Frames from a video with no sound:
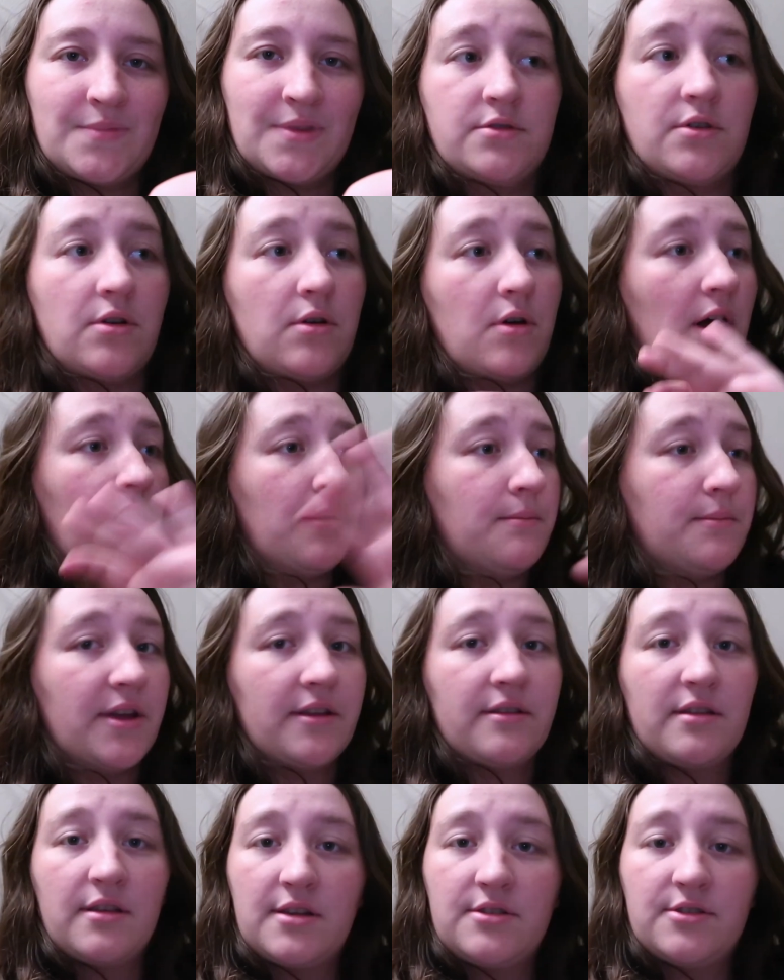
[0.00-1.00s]
So I'm
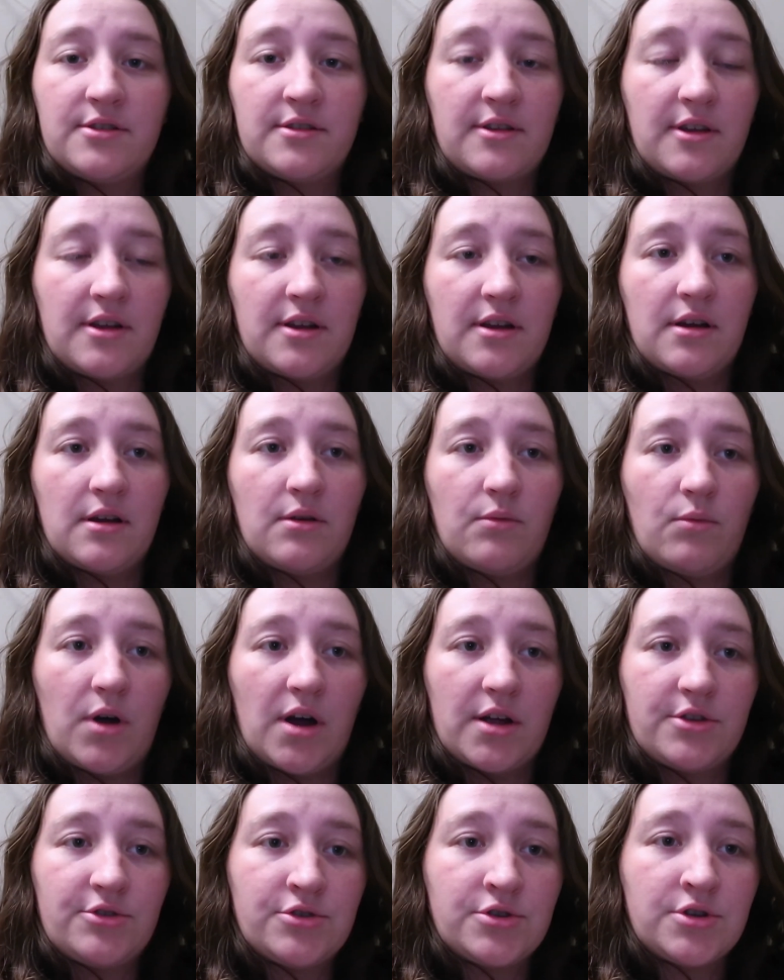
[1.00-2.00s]
basically just gonna
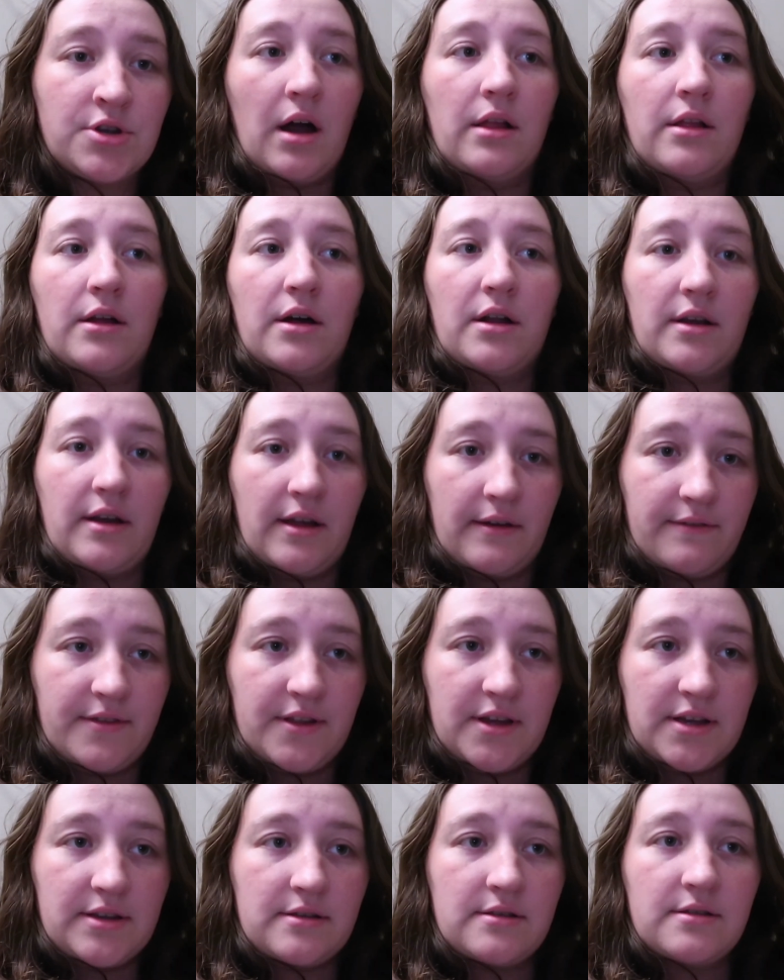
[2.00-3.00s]
watch a lot of
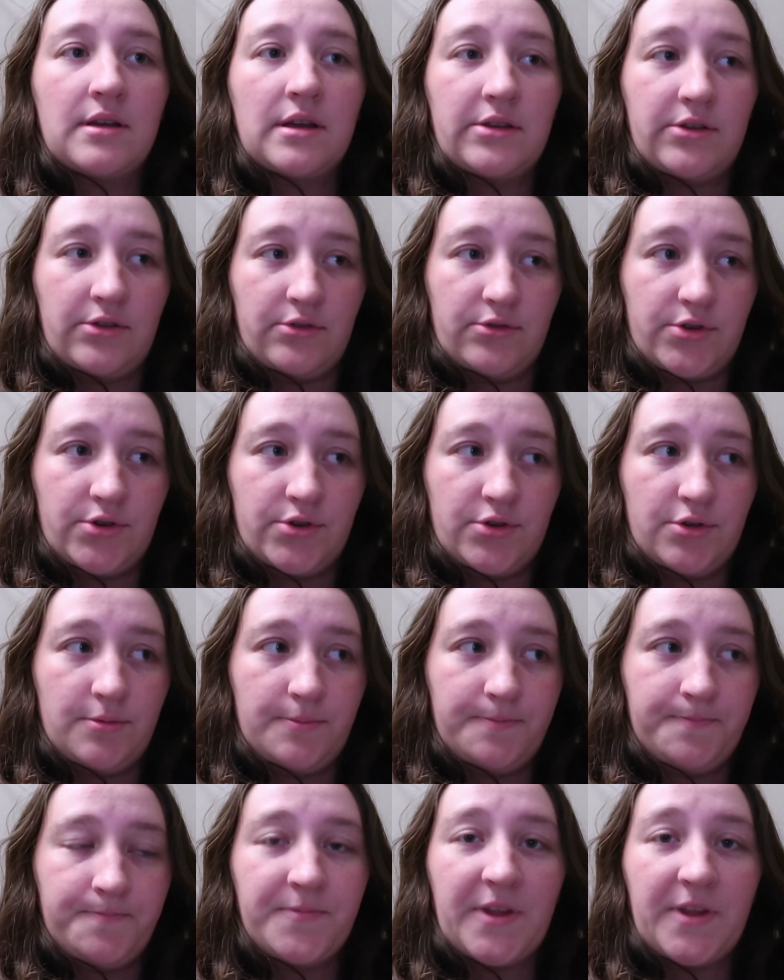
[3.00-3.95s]
Netflix and YouTube,